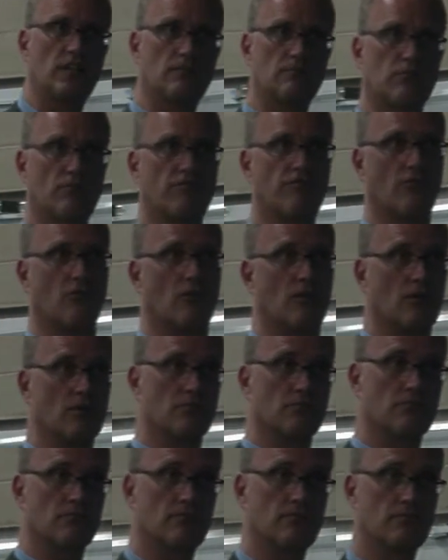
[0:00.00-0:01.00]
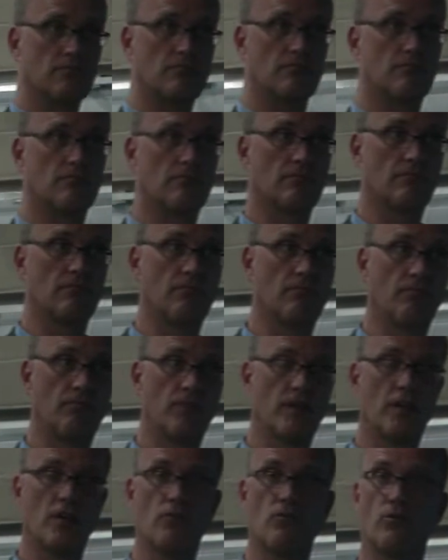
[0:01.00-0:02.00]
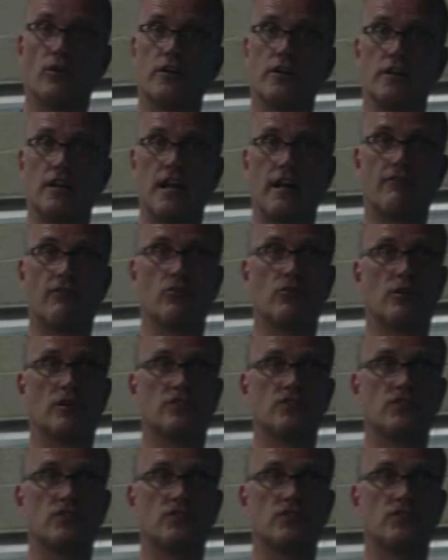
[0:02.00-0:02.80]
it before where you never would have